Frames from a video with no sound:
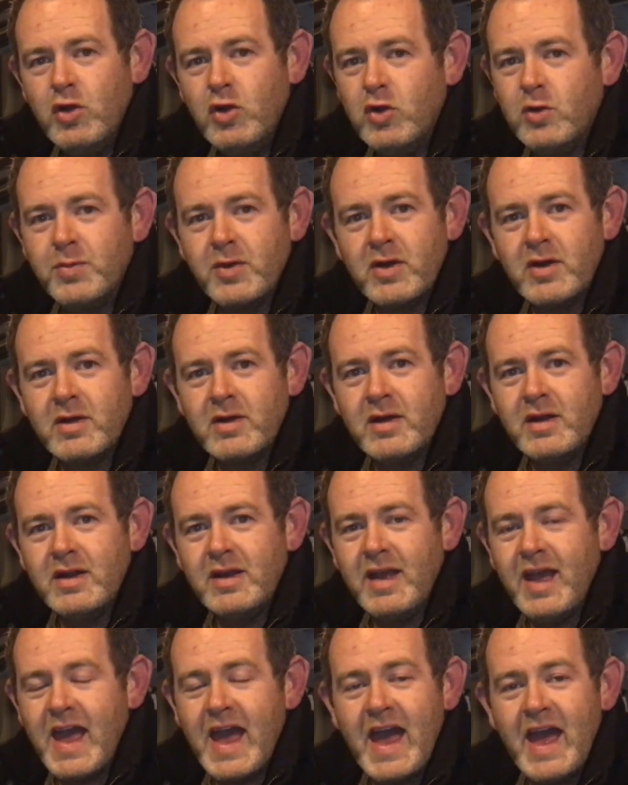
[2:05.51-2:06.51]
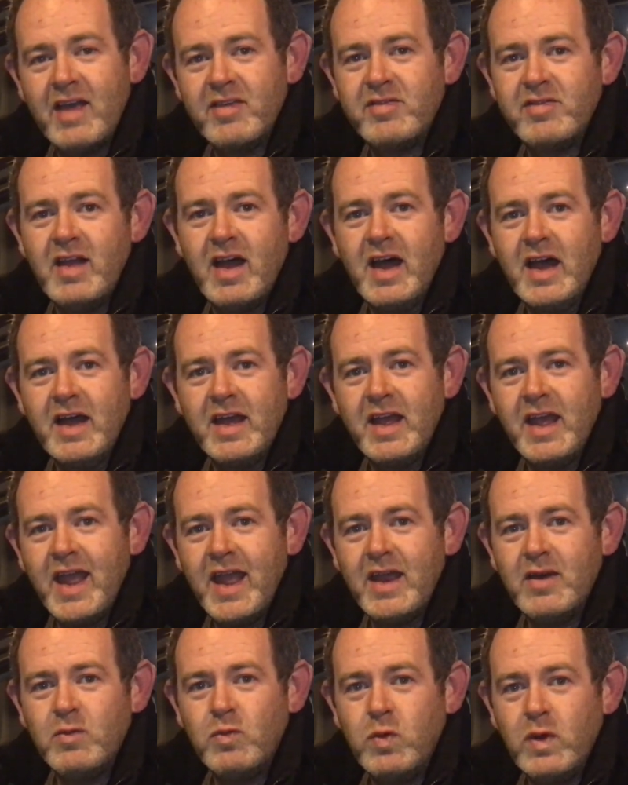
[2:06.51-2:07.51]
Uber has not
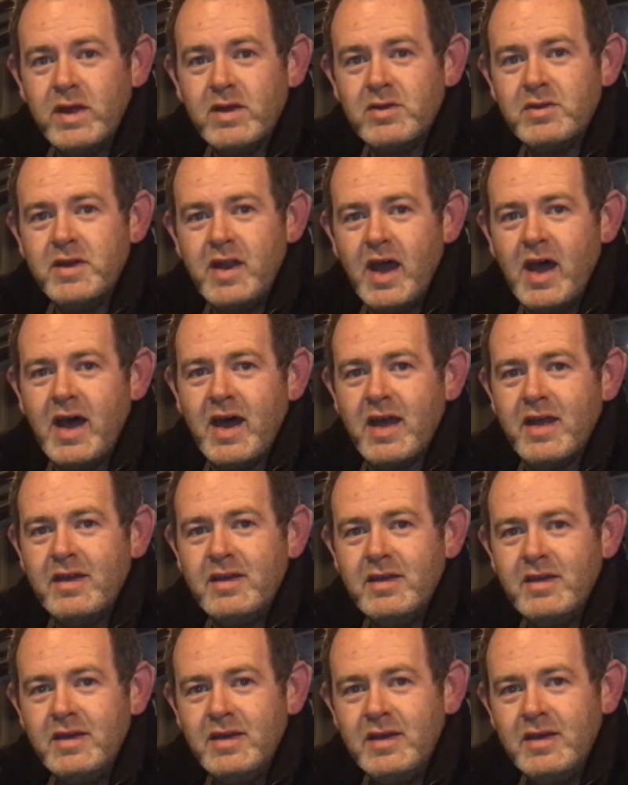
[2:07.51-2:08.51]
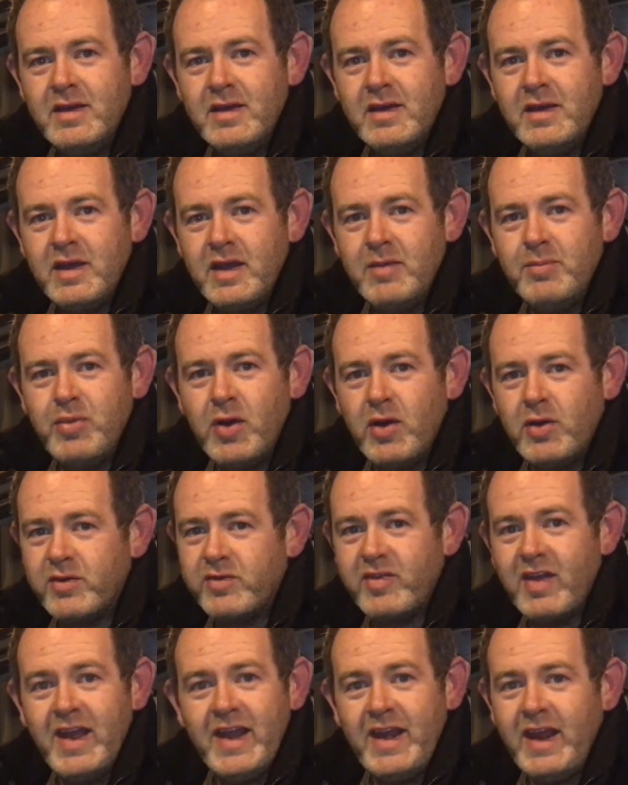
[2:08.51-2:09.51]
and will not
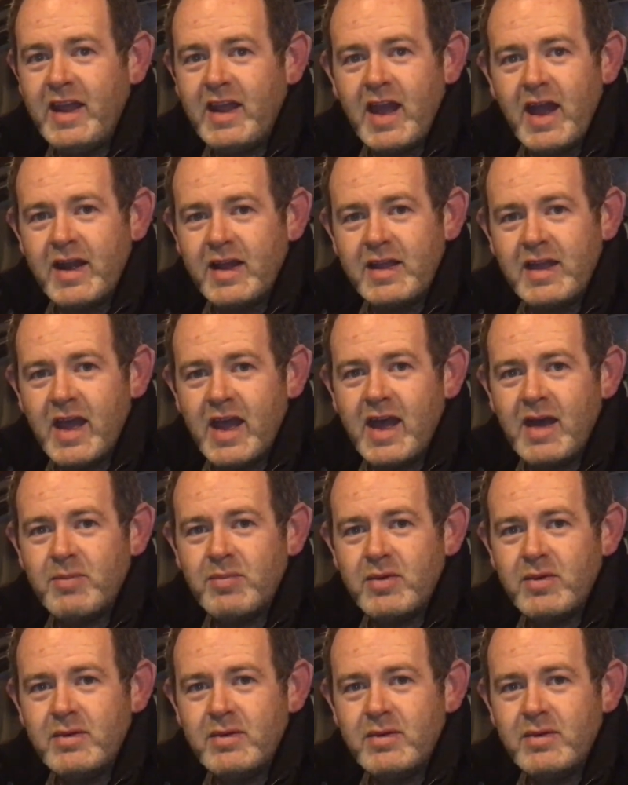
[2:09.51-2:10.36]
impose any kind of cap.